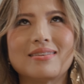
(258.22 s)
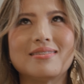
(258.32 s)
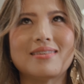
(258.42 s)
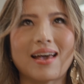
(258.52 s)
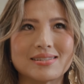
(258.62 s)

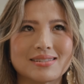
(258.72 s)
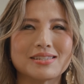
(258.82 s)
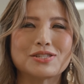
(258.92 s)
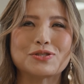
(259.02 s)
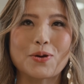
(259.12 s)
Yes.
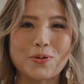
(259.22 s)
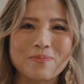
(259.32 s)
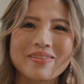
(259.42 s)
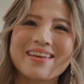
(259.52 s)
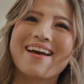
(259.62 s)
So
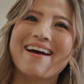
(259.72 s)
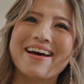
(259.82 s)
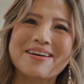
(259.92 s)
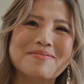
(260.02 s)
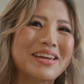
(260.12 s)

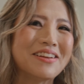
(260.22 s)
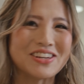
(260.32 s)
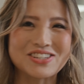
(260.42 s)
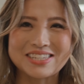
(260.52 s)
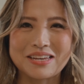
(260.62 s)
the
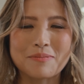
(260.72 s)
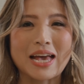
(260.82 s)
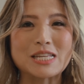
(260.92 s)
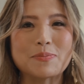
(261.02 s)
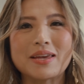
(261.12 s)
innovation team
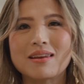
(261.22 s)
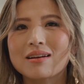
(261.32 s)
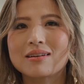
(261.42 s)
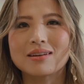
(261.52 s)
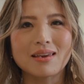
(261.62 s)
has been
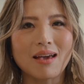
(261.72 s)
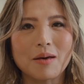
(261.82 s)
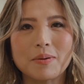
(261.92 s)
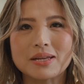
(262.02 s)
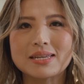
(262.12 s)
cooking
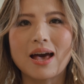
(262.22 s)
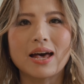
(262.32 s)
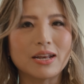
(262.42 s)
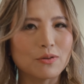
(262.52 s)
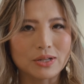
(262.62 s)
up a
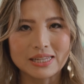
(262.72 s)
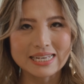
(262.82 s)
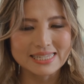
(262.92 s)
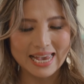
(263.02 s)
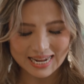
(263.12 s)
ton of really
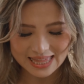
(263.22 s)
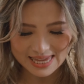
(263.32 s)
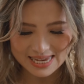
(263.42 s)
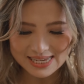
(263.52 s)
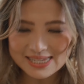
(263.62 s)
exciting
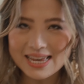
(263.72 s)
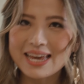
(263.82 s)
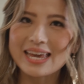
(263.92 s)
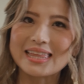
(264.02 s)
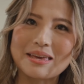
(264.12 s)
things
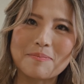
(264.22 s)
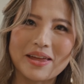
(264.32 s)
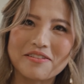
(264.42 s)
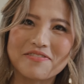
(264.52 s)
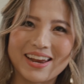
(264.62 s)
in the
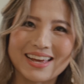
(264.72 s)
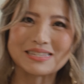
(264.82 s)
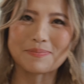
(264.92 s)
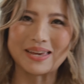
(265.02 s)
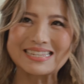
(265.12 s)
embedded finance
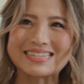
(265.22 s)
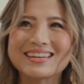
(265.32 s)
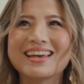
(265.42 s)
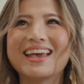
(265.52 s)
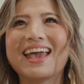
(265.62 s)
space.
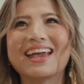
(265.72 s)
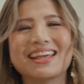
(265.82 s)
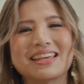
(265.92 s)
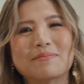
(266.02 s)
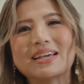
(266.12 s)
And I
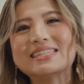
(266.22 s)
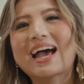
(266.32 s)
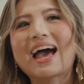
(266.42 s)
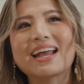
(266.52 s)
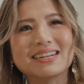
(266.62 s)
think my
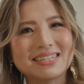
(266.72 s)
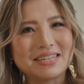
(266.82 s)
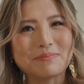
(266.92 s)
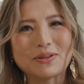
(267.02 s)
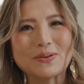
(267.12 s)
entire
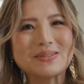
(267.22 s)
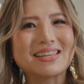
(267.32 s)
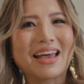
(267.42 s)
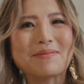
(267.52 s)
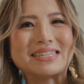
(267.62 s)
team knows
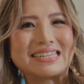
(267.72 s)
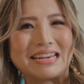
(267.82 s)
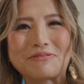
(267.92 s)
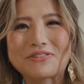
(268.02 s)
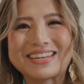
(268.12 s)
that I've been
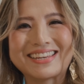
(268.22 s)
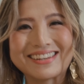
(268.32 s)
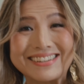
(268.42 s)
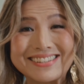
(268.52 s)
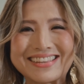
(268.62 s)
saying for
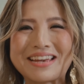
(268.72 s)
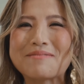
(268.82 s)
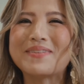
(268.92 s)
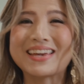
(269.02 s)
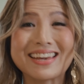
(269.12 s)
years,
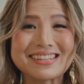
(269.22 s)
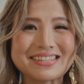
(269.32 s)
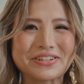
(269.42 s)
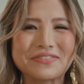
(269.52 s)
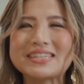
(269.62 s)
banking as a
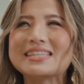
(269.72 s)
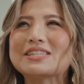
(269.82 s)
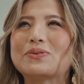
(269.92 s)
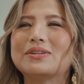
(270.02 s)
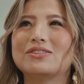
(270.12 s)
service is
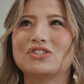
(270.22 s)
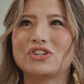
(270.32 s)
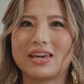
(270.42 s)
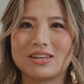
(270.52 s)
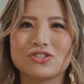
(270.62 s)
going to
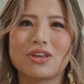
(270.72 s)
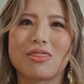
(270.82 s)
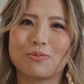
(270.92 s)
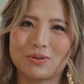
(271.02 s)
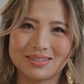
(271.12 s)
change
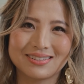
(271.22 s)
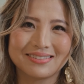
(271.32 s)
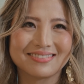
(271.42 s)
the world.